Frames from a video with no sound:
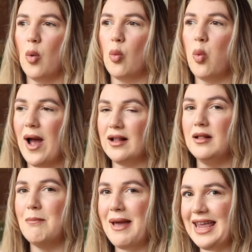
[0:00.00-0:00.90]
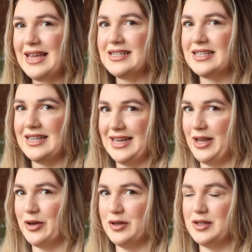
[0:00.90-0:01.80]
well-made
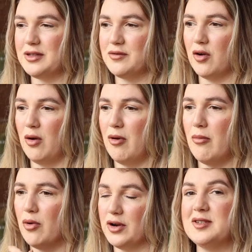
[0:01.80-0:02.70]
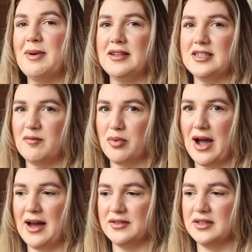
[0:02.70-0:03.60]
knickers from more expensive
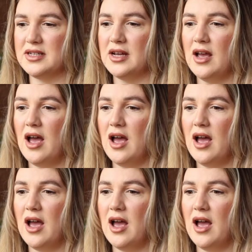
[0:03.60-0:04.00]
brands